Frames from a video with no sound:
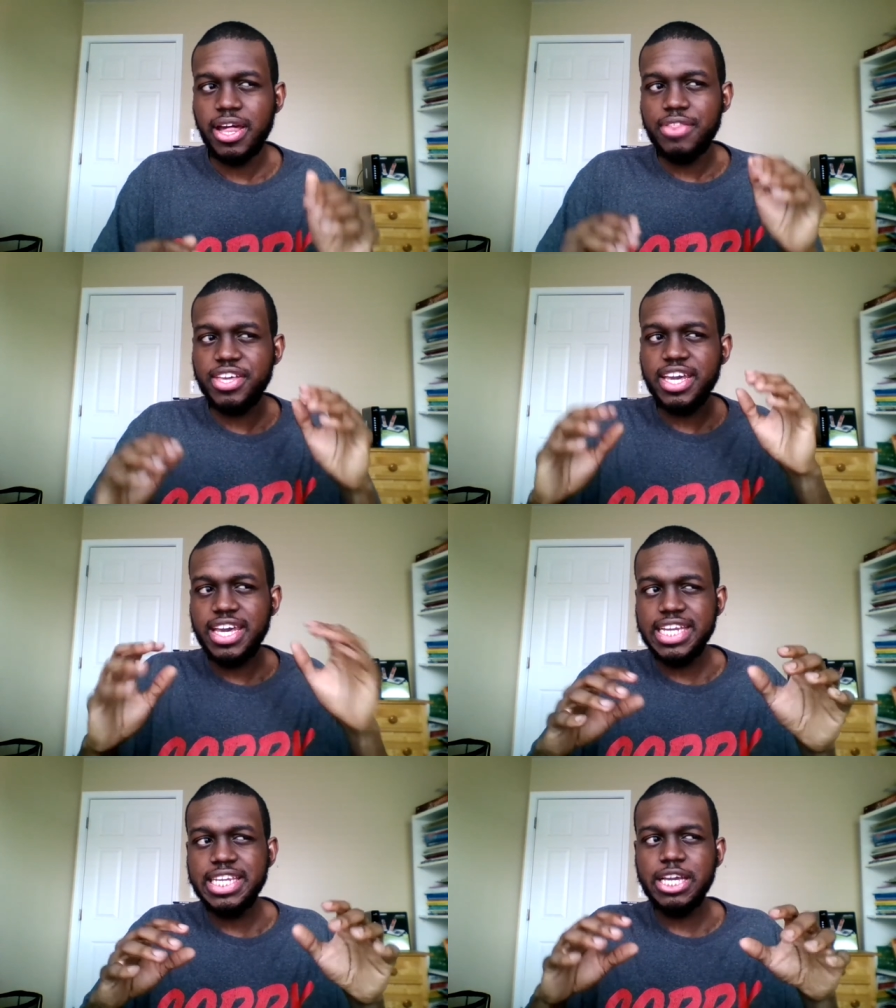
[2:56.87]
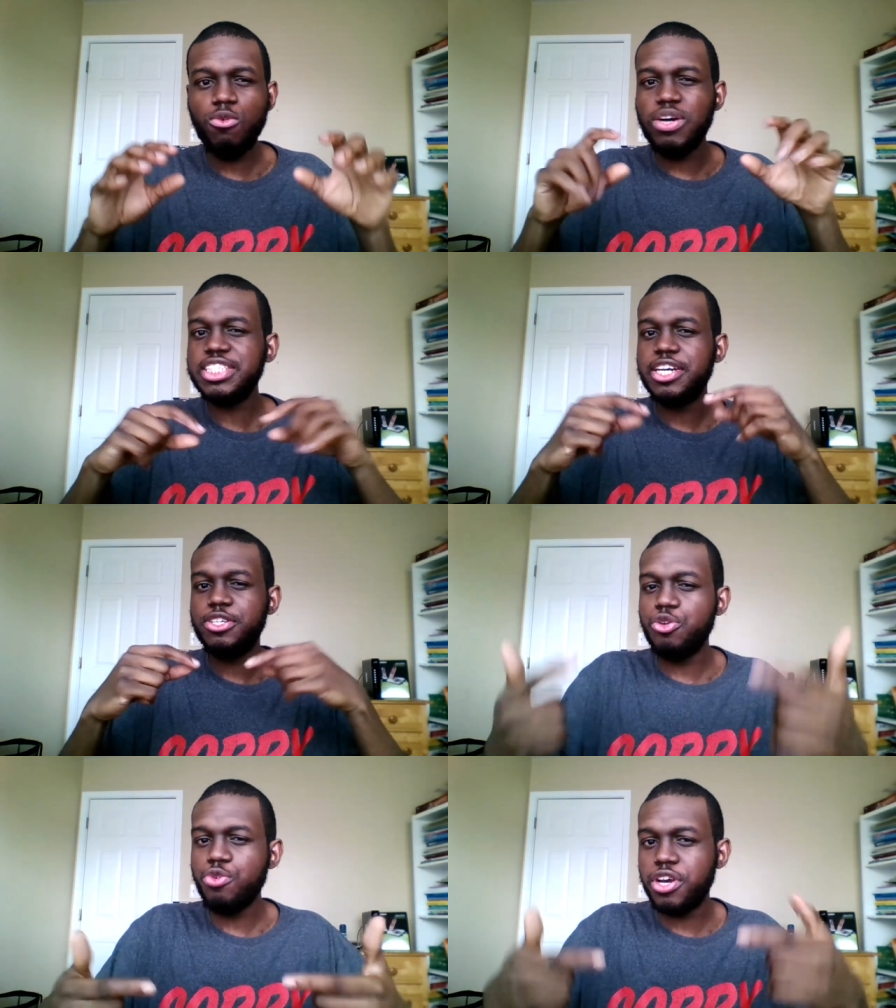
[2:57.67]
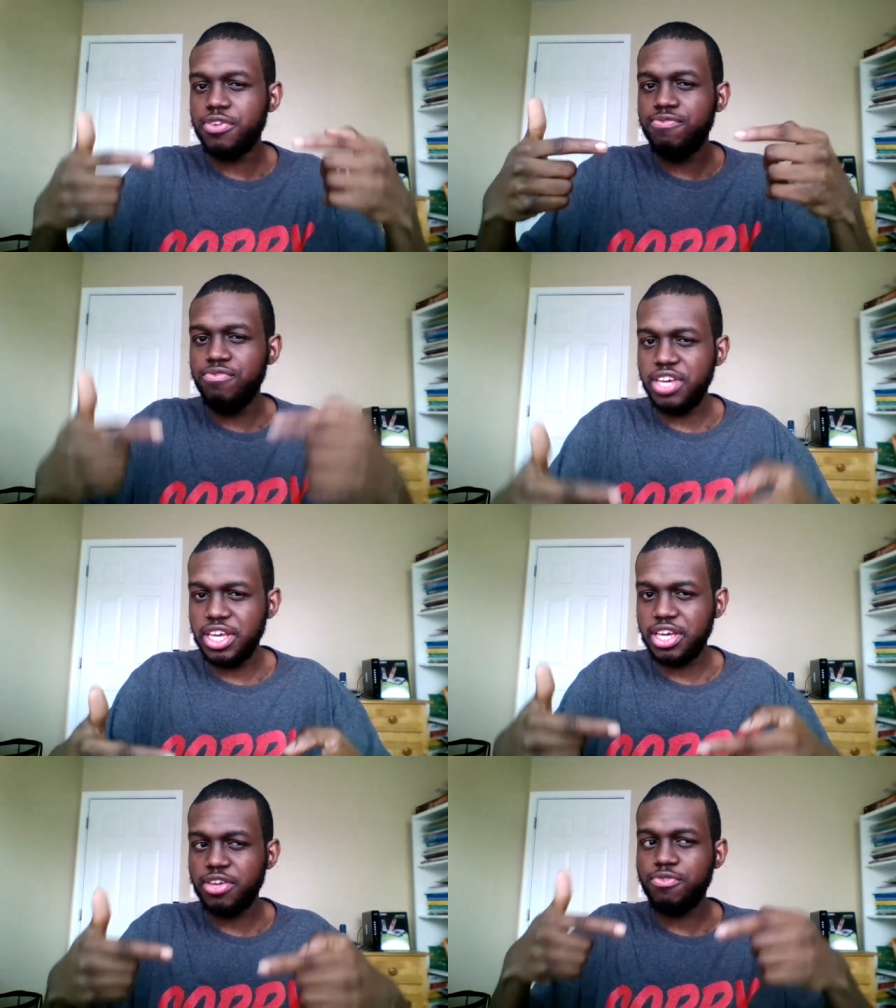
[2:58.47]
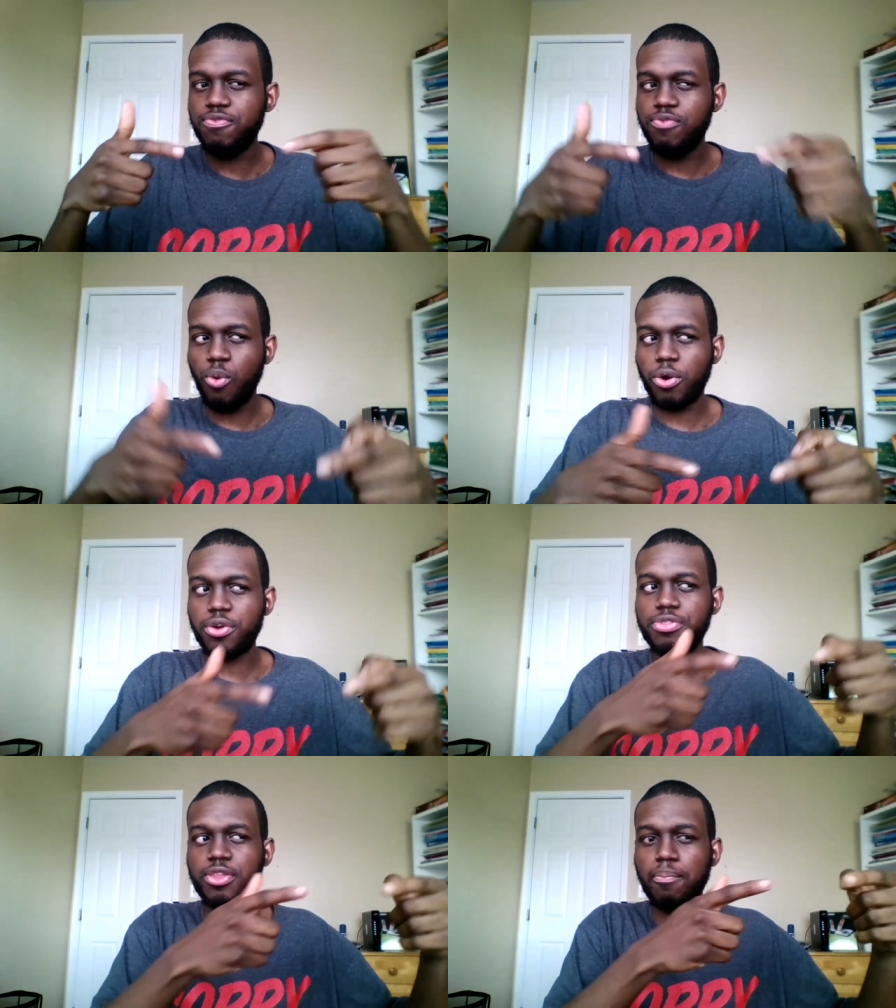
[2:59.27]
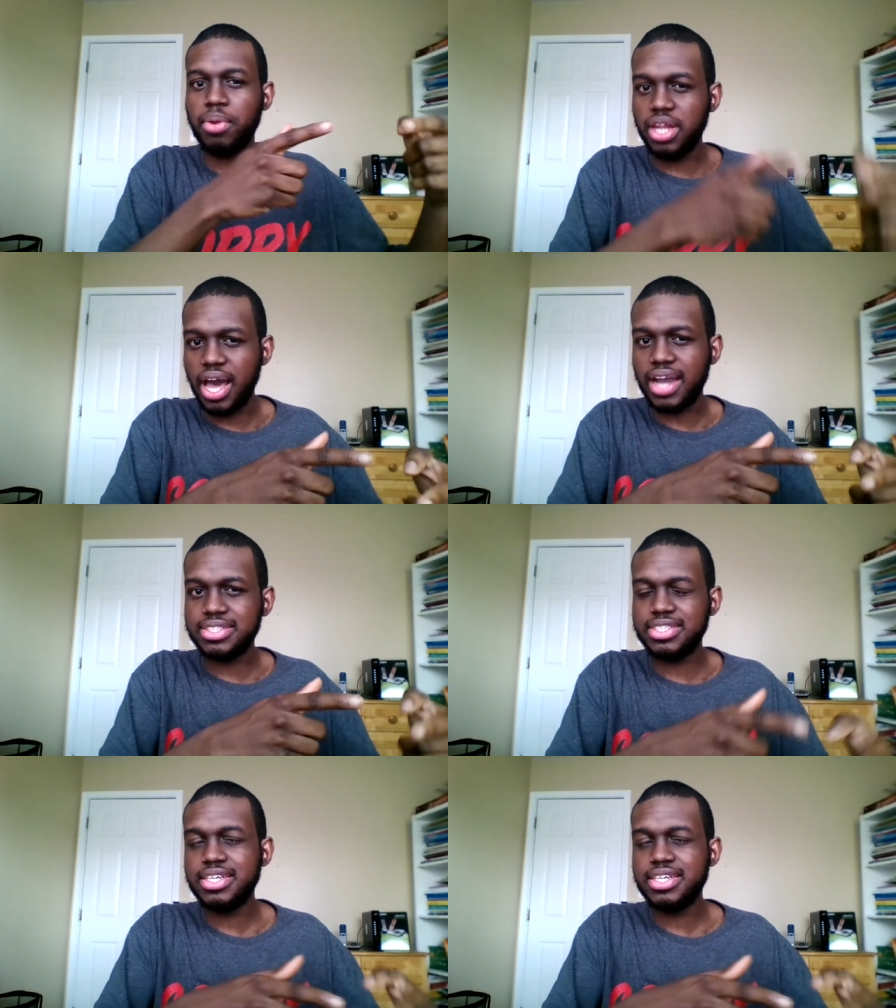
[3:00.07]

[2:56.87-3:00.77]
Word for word: the ending was too convenient for the plot